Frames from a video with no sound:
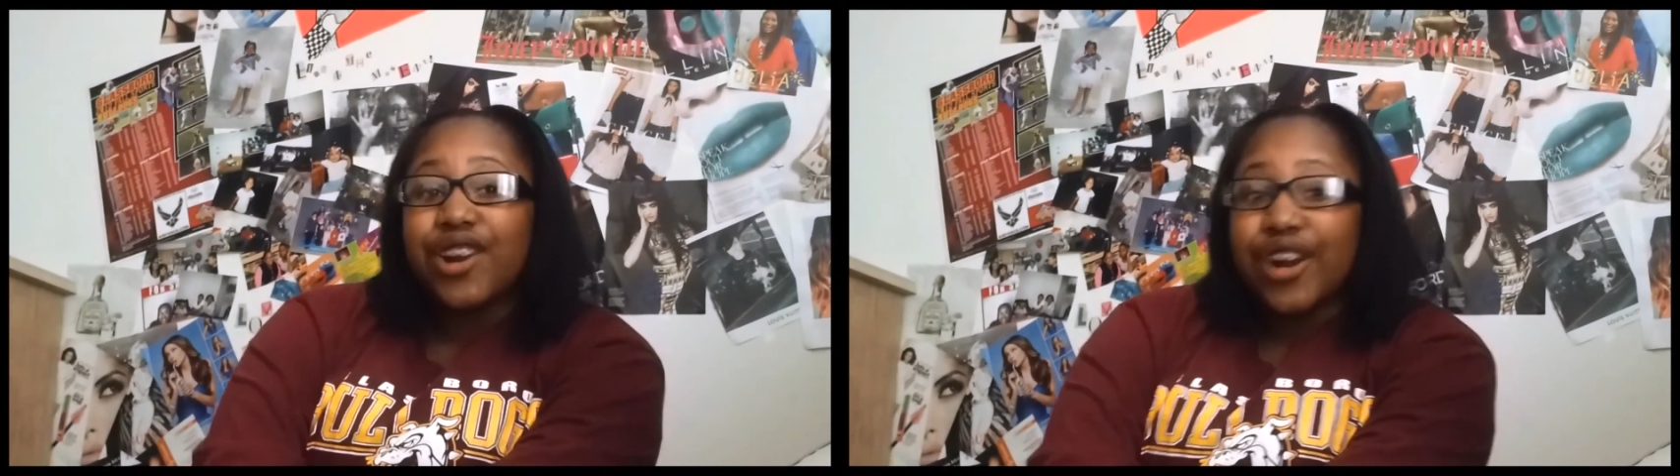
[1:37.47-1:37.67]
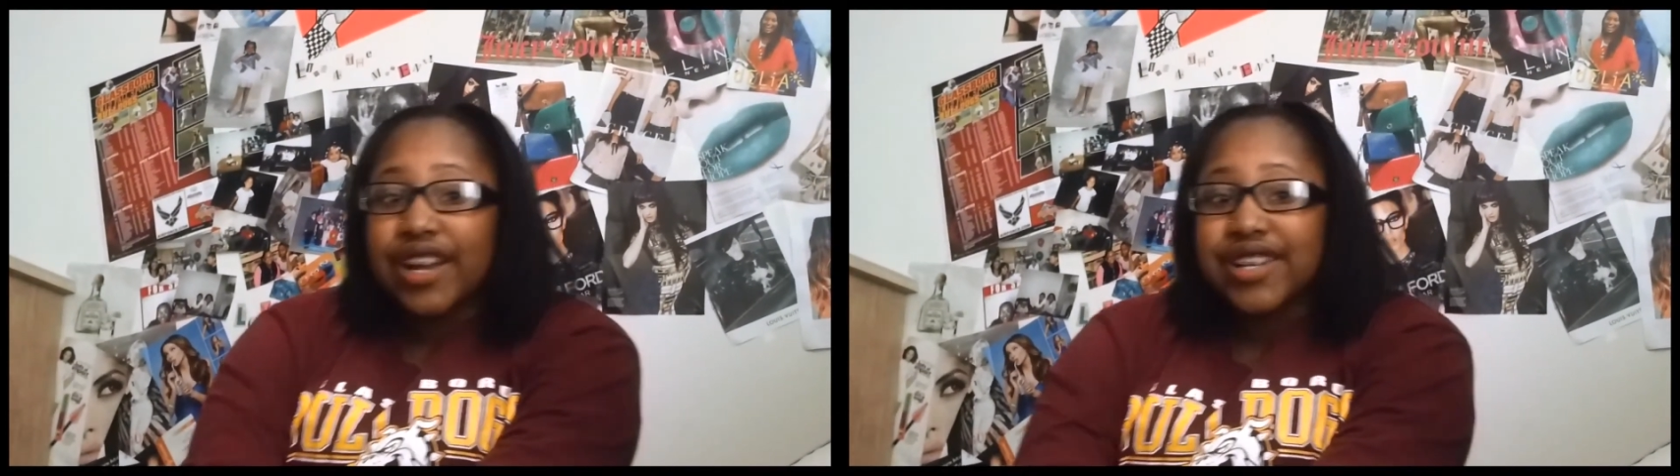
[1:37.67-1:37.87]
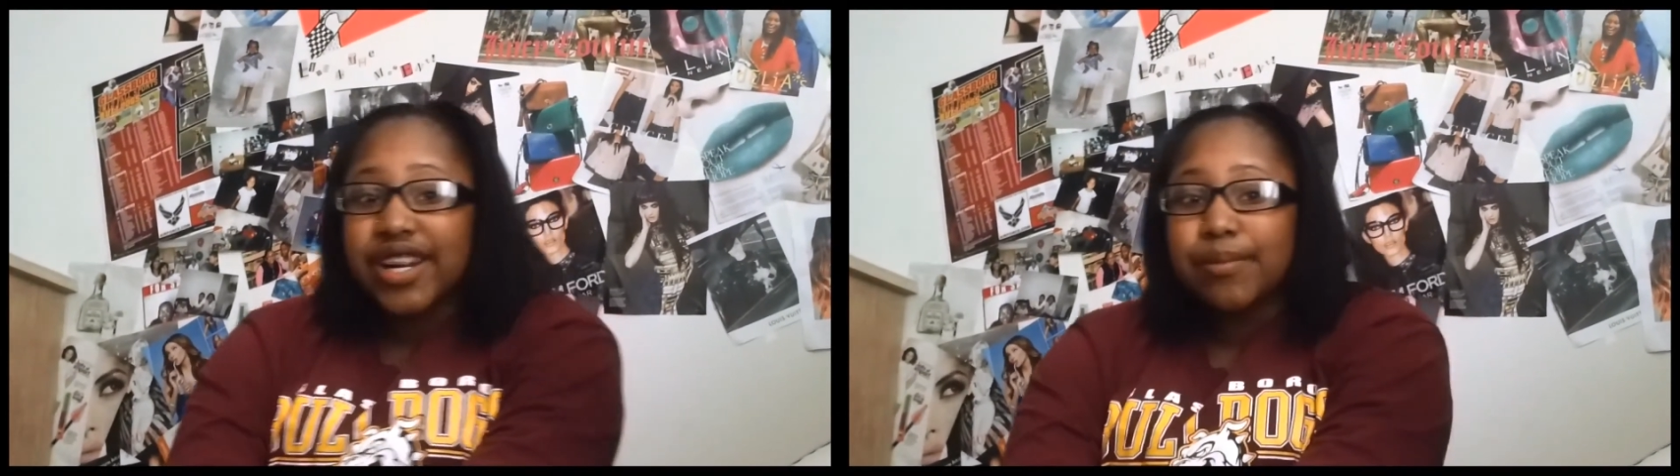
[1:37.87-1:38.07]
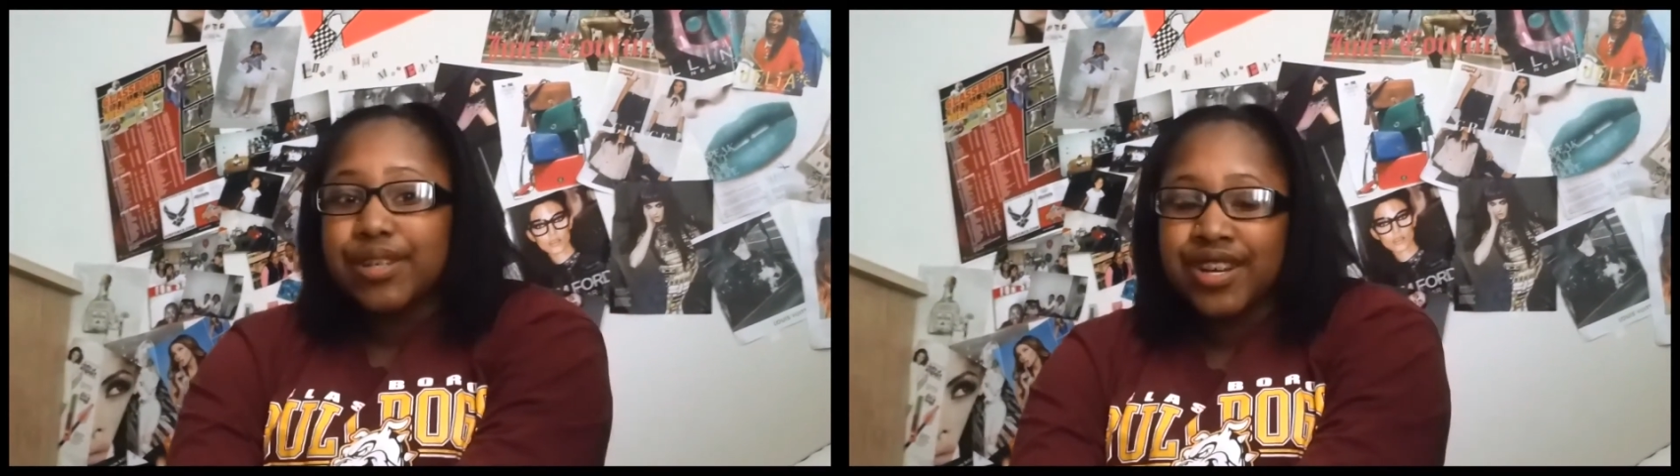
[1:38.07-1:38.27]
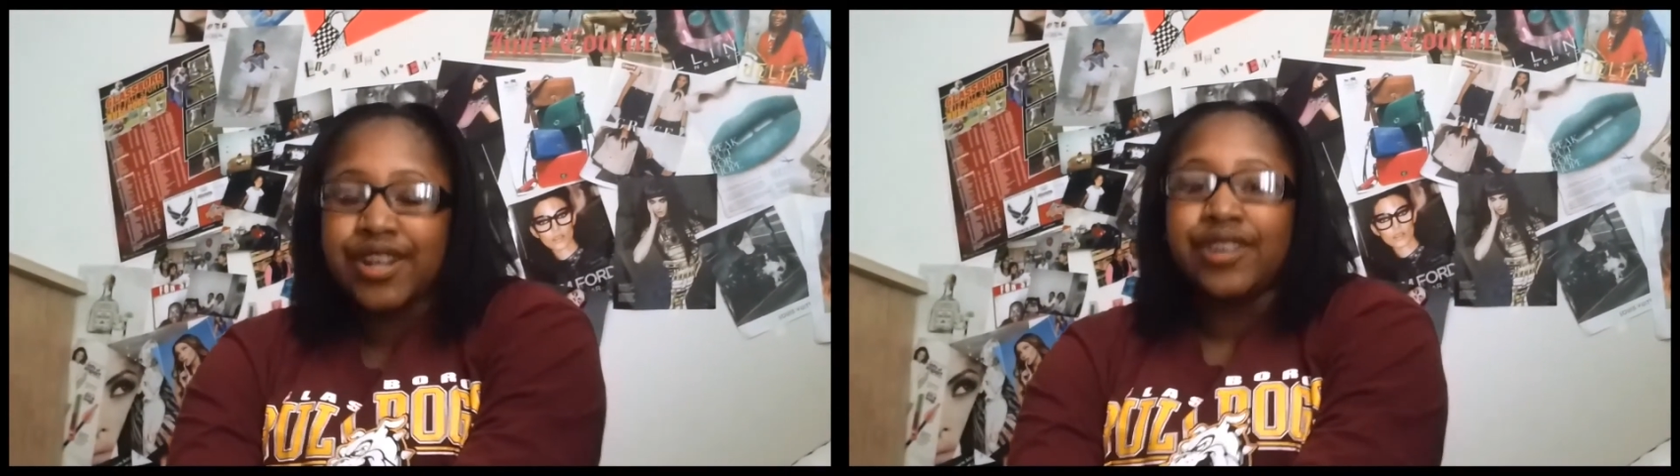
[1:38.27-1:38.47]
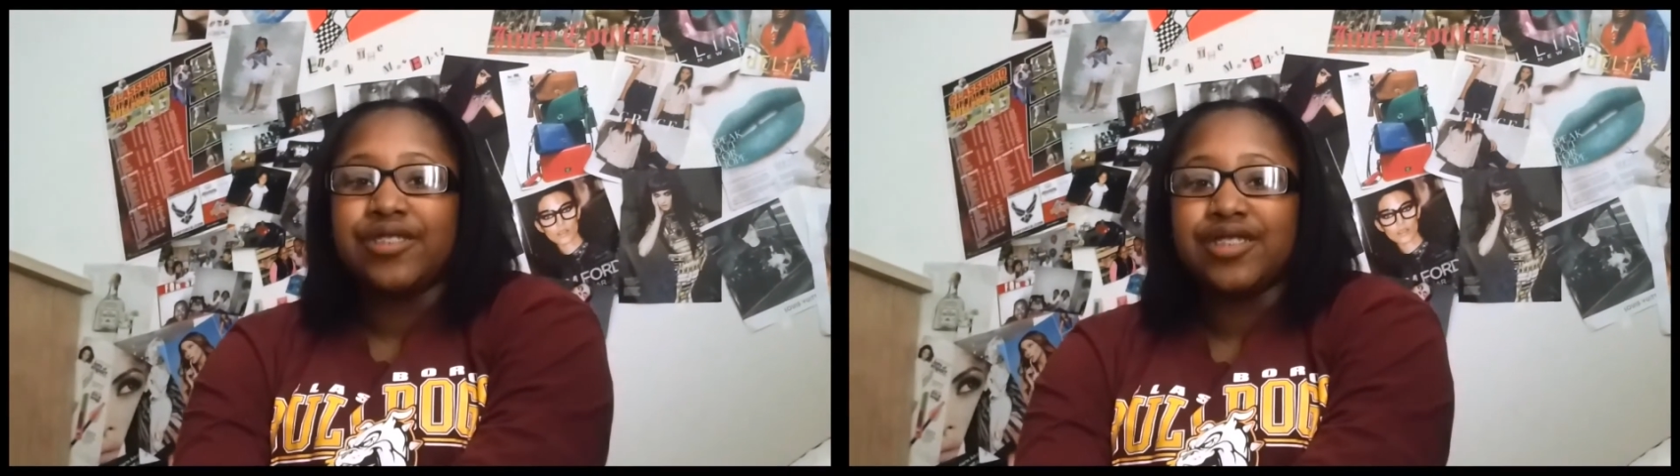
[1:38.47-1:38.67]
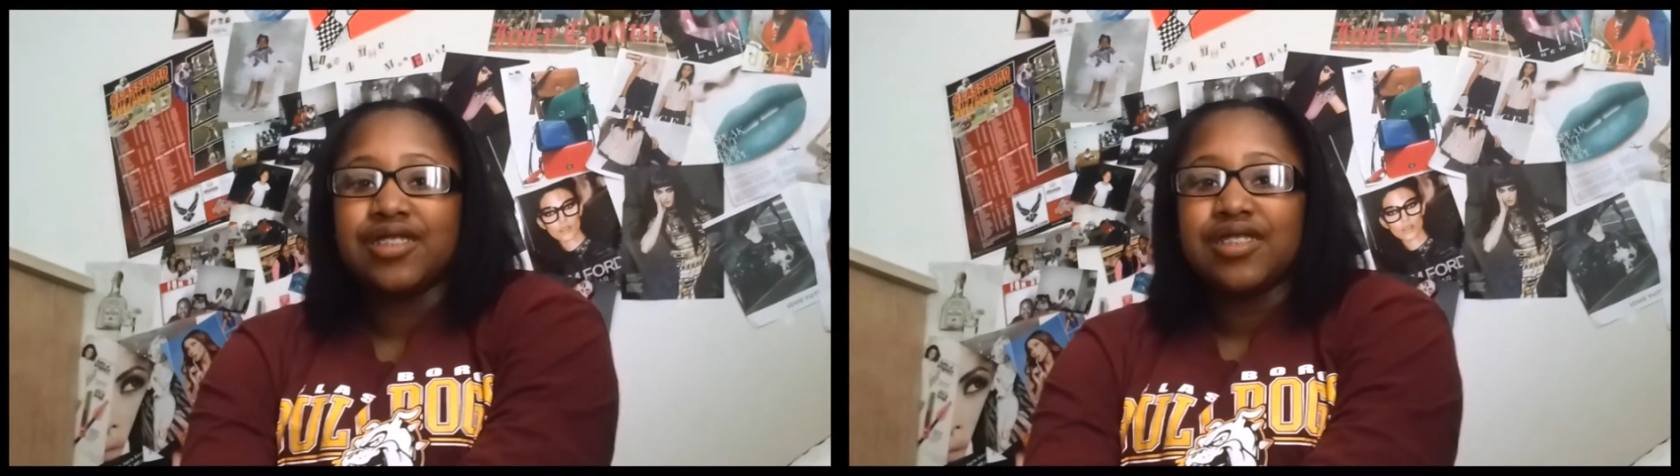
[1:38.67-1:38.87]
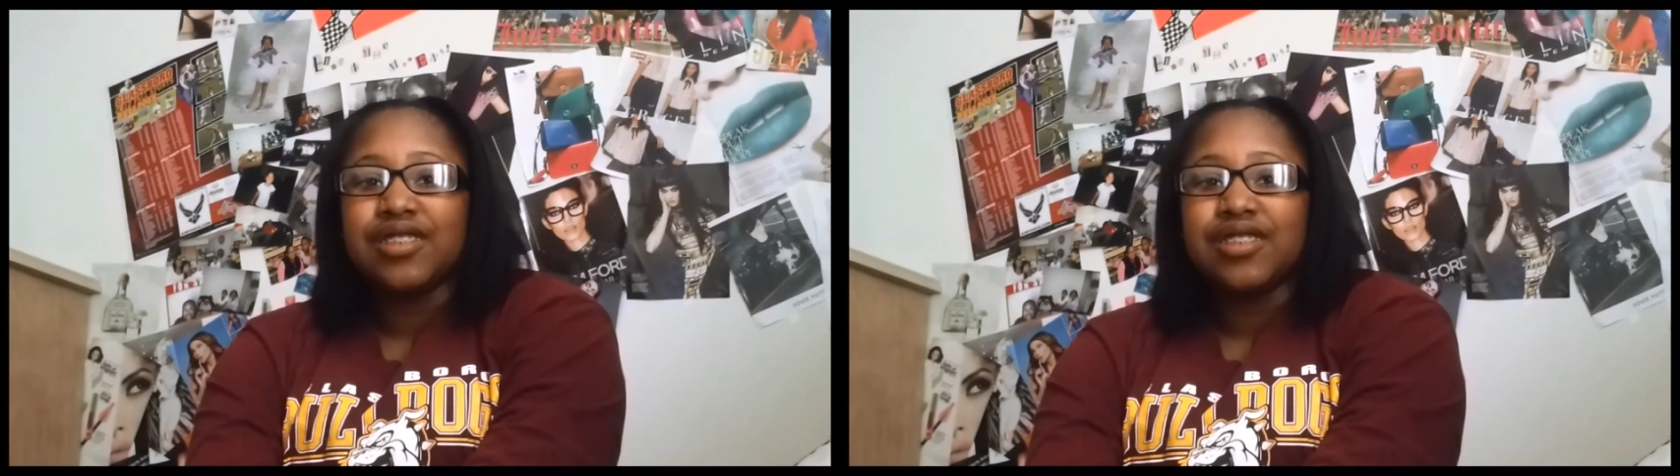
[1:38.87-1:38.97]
hereditary materials